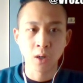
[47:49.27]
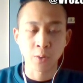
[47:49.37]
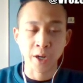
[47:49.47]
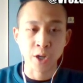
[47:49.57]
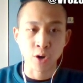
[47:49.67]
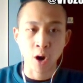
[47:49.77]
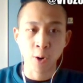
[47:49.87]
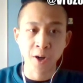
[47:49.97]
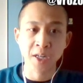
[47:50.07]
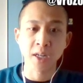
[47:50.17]
Right? You're
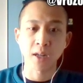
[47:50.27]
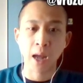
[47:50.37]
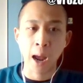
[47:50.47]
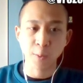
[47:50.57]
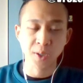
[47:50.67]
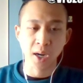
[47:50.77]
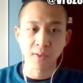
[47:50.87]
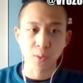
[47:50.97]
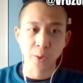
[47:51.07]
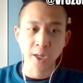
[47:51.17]
already outside
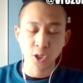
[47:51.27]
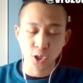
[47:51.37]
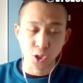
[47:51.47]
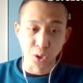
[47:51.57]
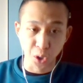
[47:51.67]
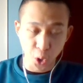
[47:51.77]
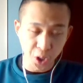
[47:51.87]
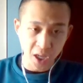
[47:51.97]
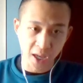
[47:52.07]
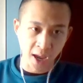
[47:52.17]
of the range just
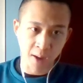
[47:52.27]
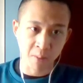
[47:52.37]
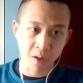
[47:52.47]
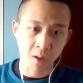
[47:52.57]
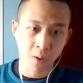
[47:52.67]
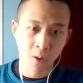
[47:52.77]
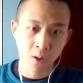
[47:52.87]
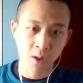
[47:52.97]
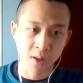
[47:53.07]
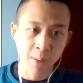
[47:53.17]
looking at me.
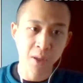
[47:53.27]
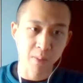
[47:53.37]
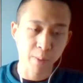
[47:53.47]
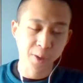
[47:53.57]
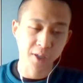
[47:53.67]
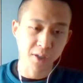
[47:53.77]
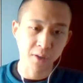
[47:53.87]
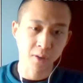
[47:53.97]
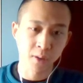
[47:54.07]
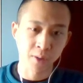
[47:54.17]
That'd be the most
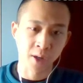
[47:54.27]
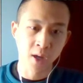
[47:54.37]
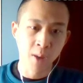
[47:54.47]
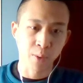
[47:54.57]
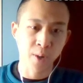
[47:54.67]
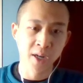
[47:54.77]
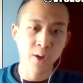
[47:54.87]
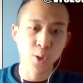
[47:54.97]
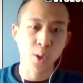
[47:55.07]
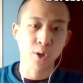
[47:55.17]
ideal, right? But right now
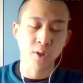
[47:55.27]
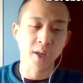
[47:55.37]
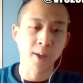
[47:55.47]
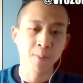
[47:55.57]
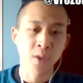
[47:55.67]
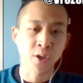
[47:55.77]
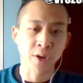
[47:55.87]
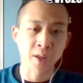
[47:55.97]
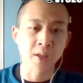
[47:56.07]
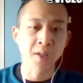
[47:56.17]
you're
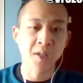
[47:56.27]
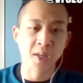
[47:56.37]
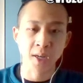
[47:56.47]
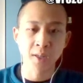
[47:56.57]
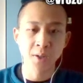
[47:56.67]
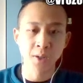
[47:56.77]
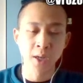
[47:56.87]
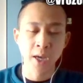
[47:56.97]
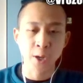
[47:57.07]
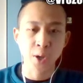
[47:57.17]
in this stance
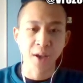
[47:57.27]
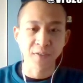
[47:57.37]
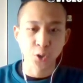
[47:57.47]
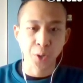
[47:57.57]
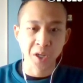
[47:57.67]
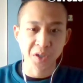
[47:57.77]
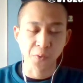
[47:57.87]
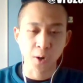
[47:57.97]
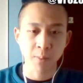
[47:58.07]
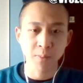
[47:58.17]
and you have to
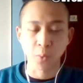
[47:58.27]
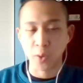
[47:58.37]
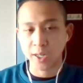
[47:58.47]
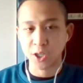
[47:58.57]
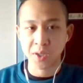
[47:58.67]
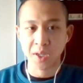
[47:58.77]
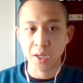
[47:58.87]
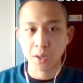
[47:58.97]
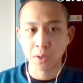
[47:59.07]
transform to what I just said.